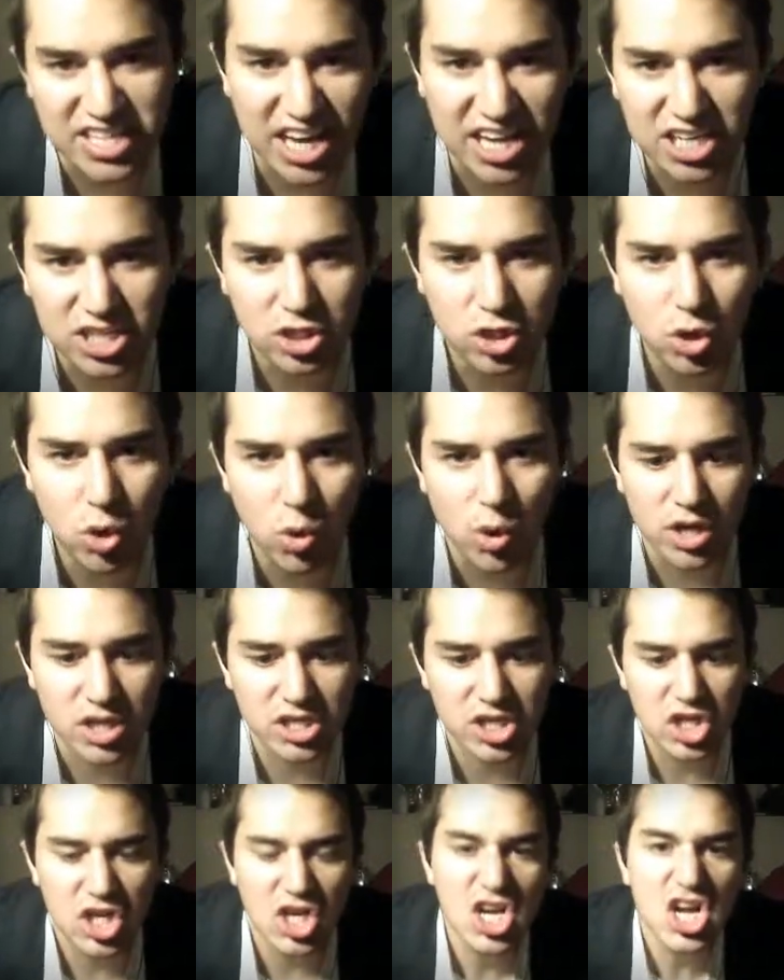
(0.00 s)
do it.
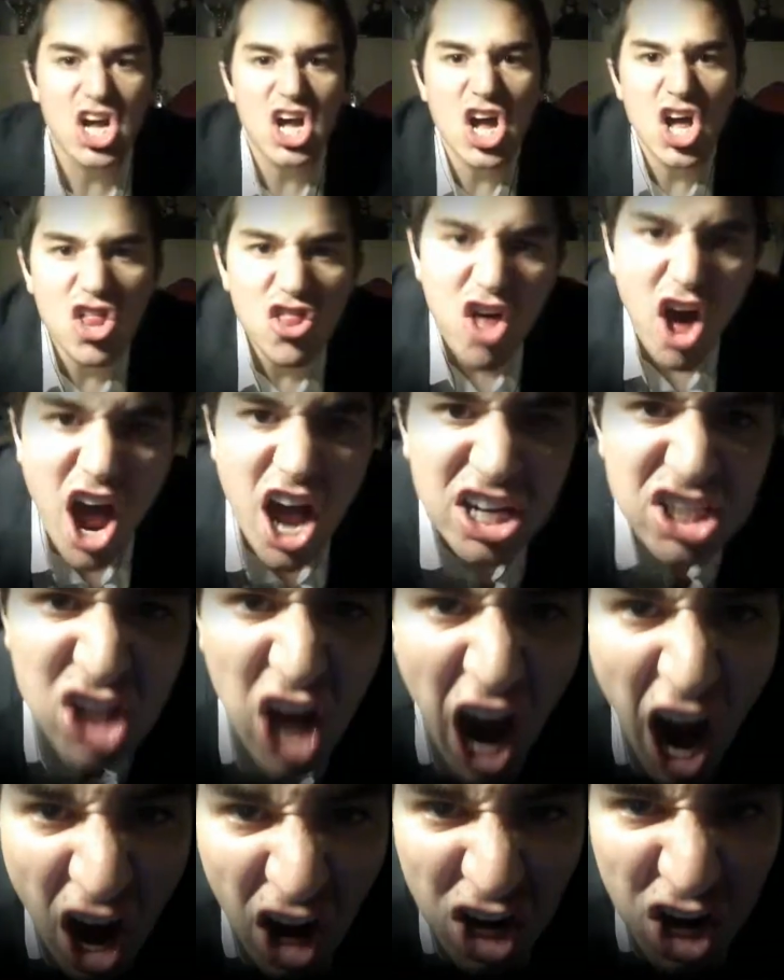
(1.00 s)
That's how
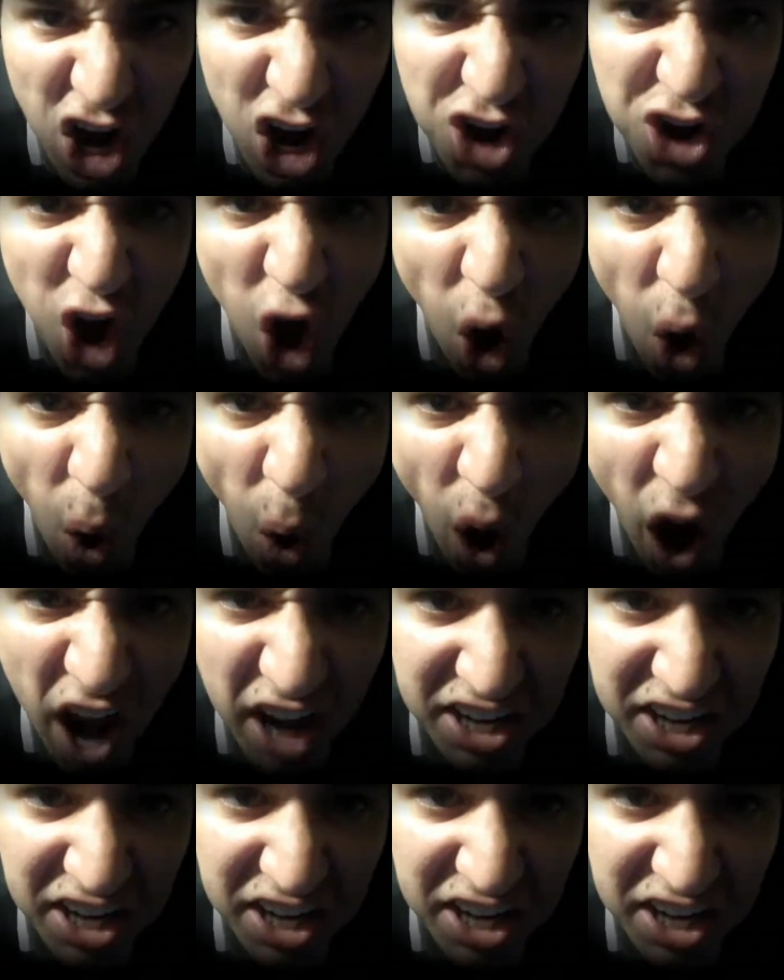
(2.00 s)
you do it.